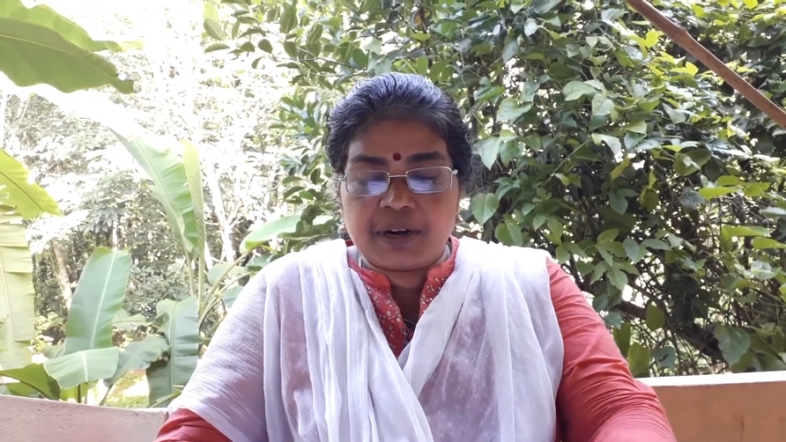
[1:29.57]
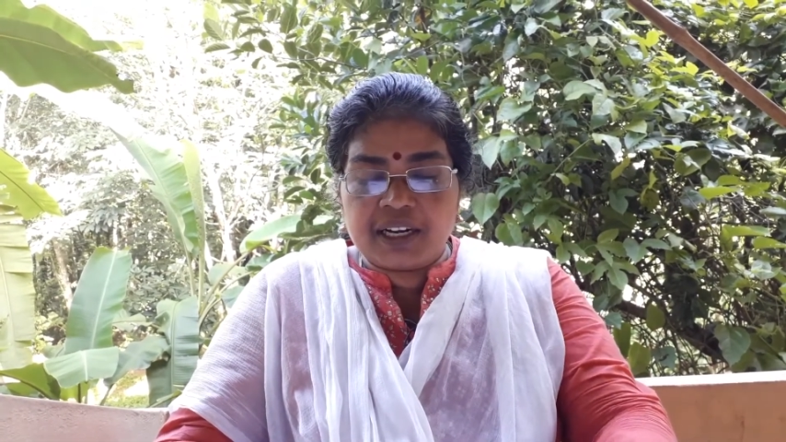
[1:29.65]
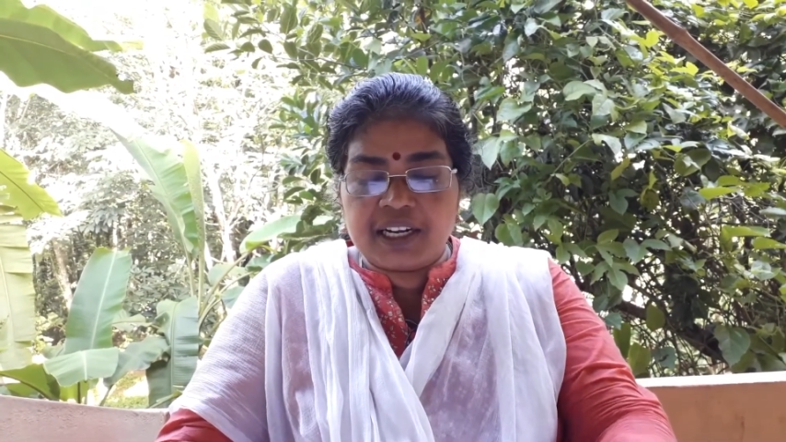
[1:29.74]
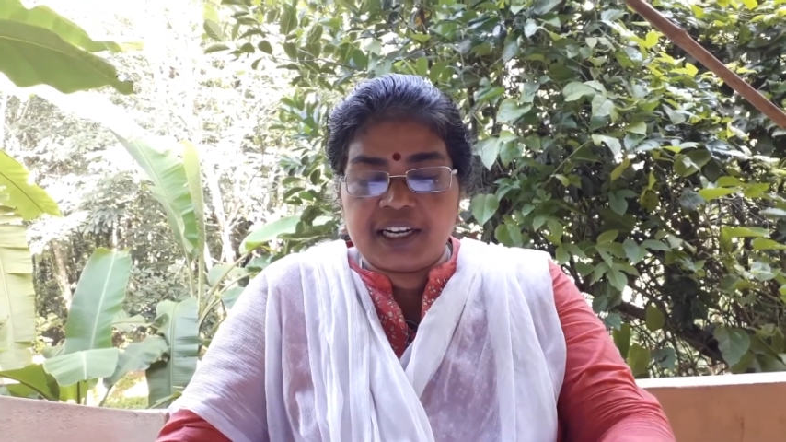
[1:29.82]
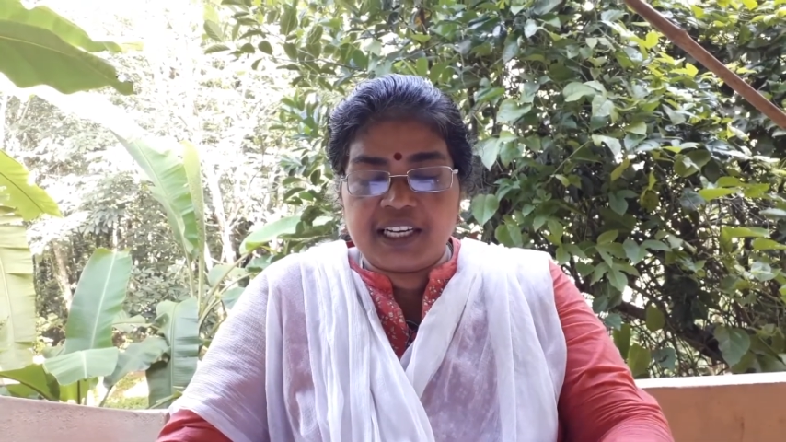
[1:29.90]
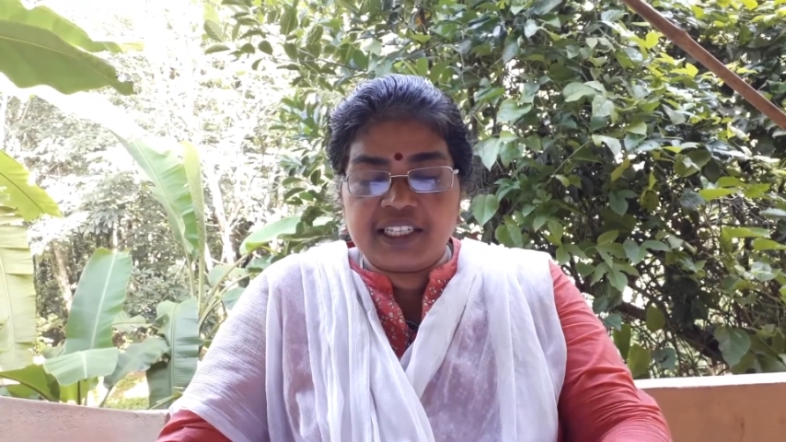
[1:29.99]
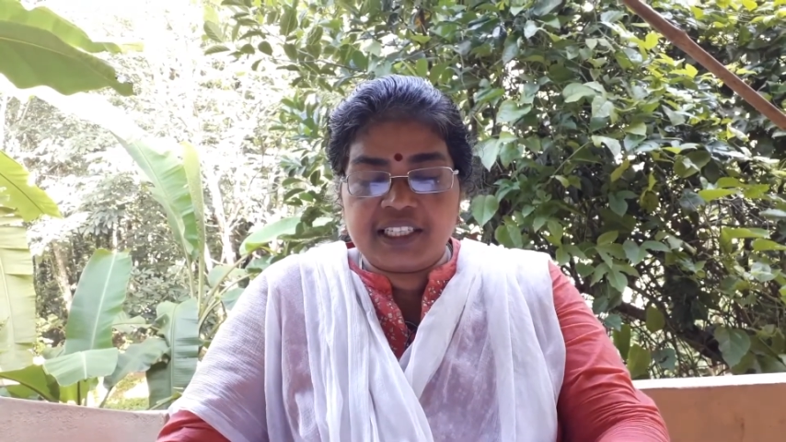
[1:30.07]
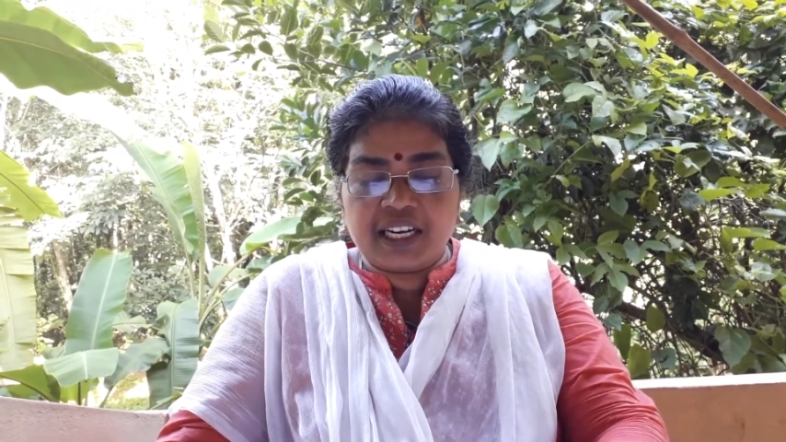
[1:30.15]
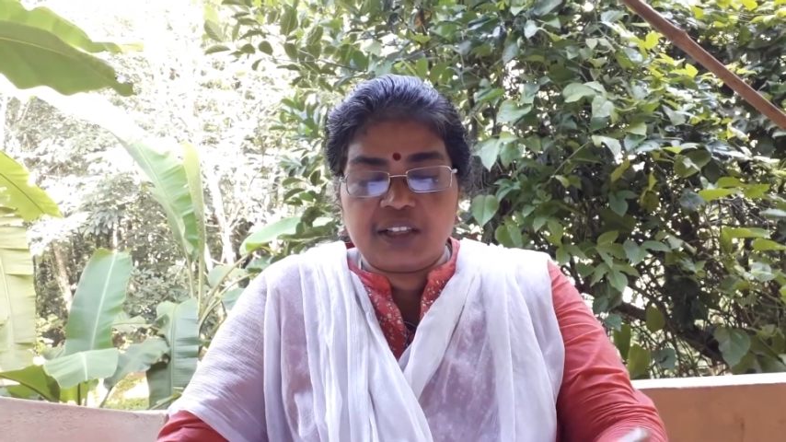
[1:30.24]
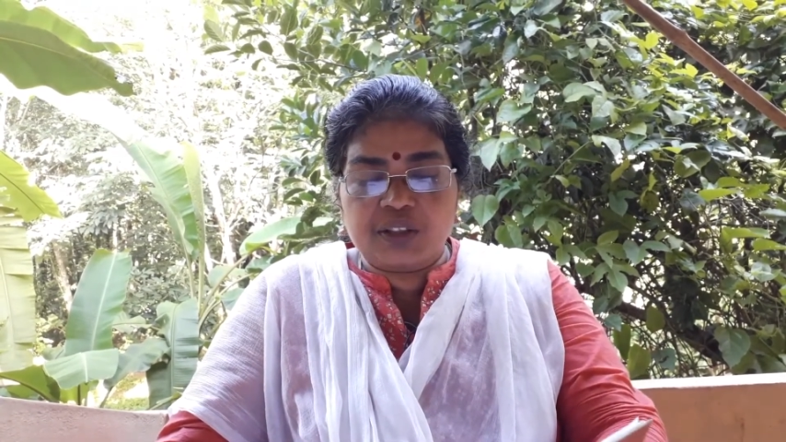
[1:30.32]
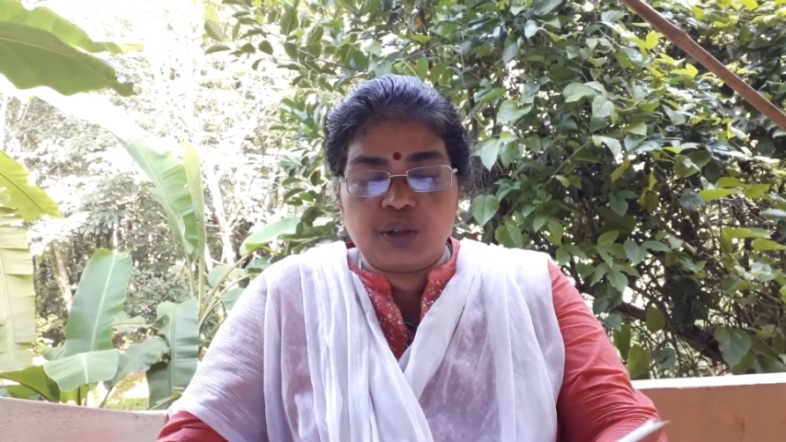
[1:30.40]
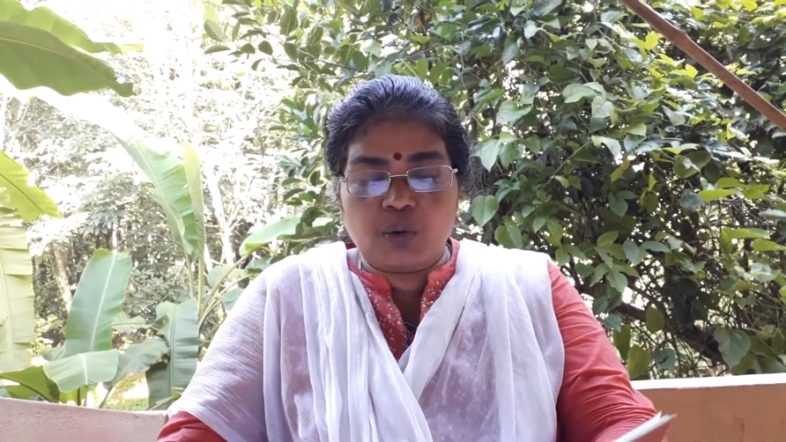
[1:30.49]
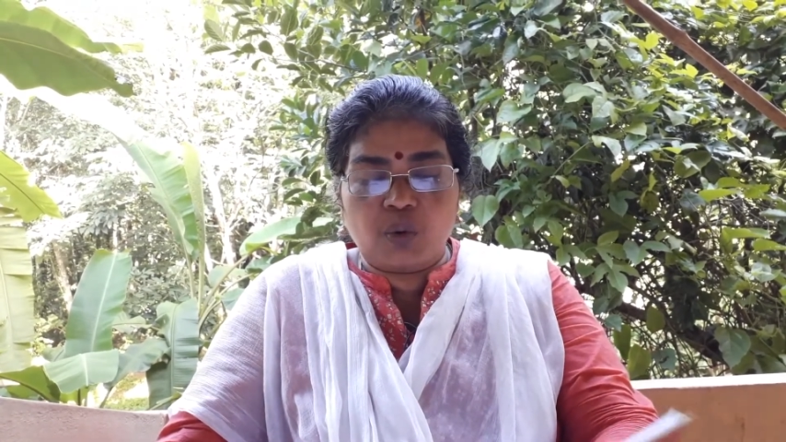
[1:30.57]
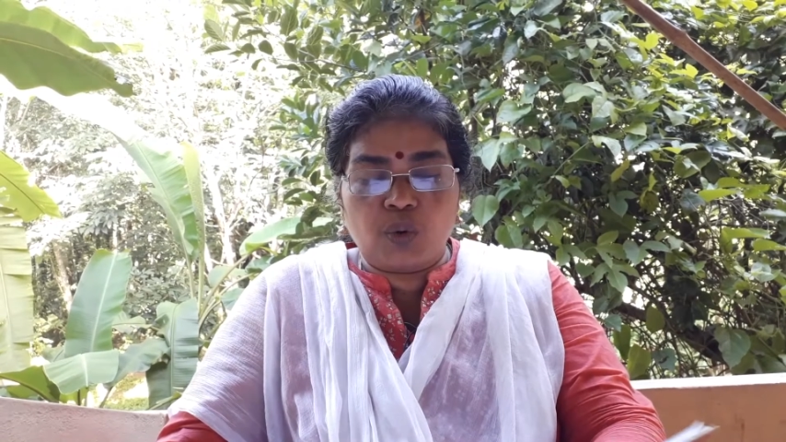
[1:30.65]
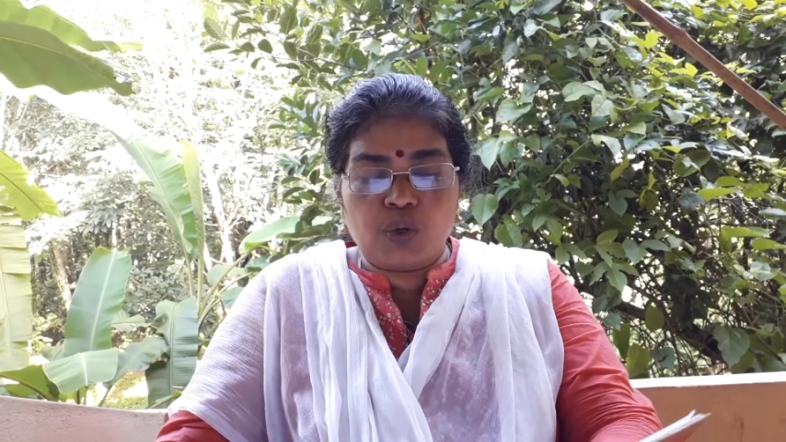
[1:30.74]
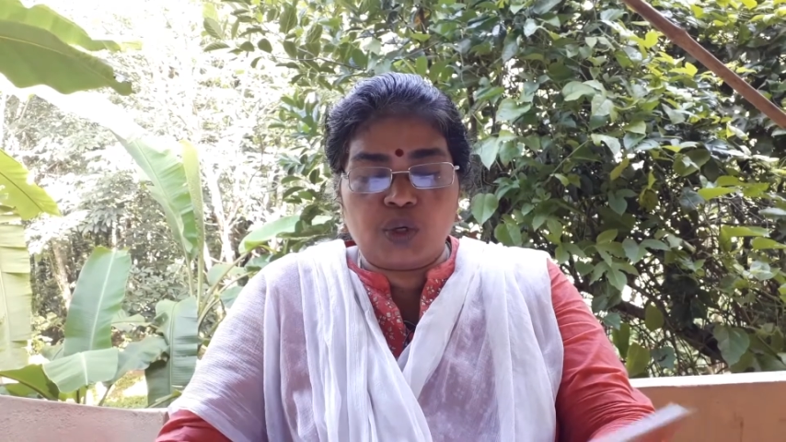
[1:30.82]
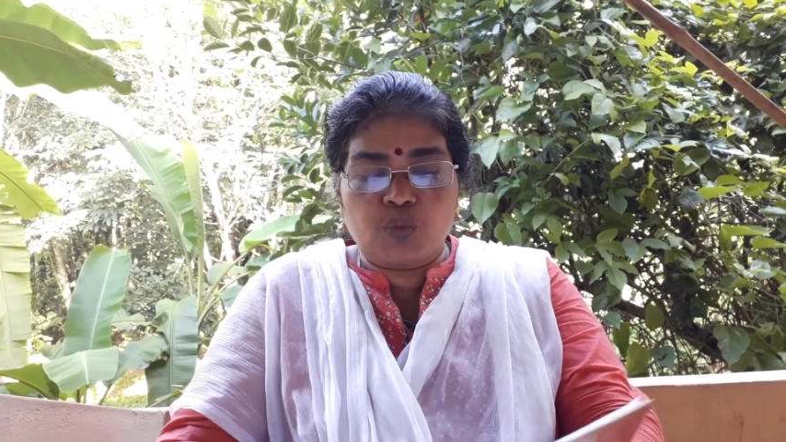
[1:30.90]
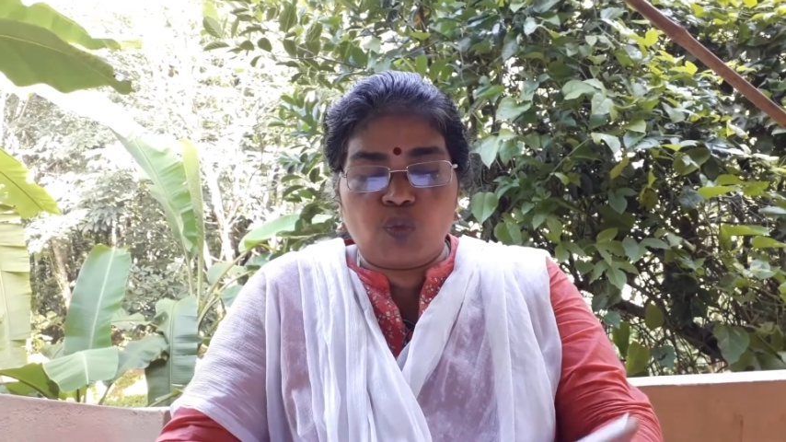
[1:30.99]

but little thought